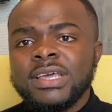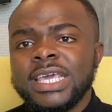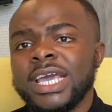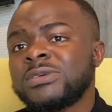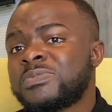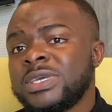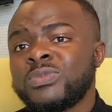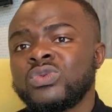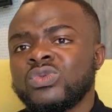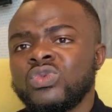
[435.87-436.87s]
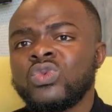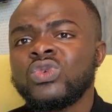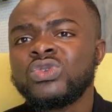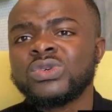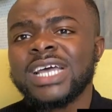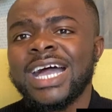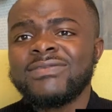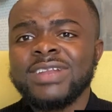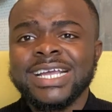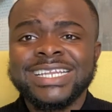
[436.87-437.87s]
it helps people who don't have
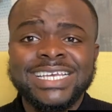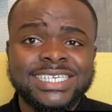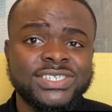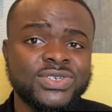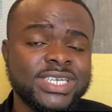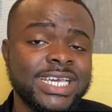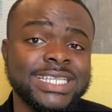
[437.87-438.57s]
necessarily